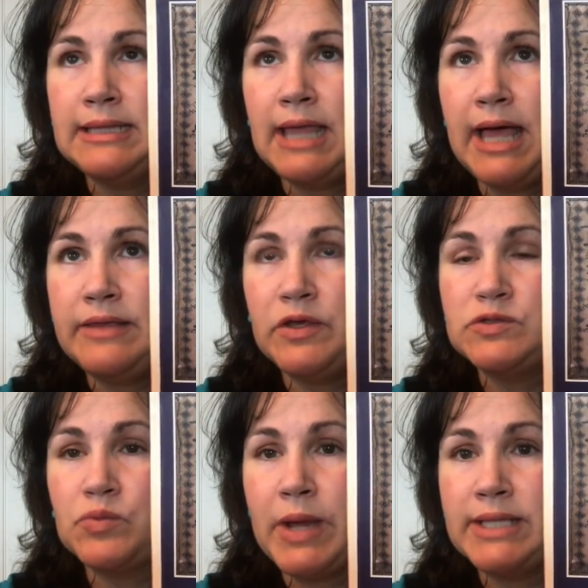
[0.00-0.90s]
like
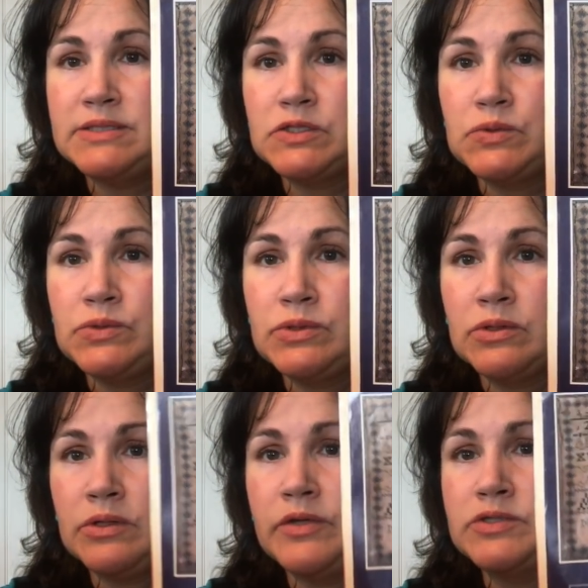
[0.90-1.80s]
those red
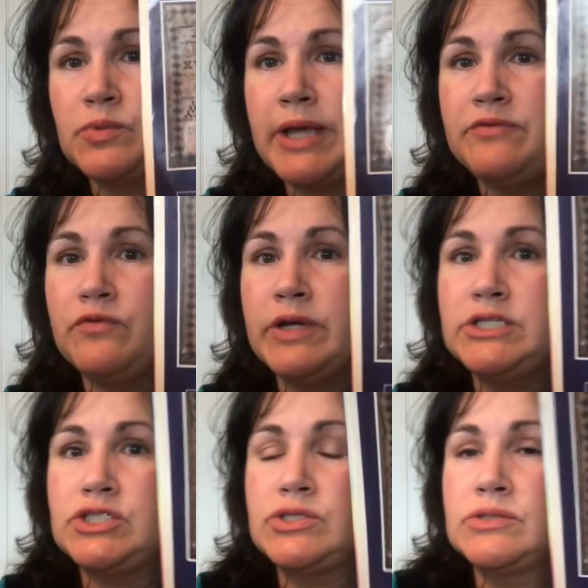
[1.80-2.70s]
schoolgirl, those red French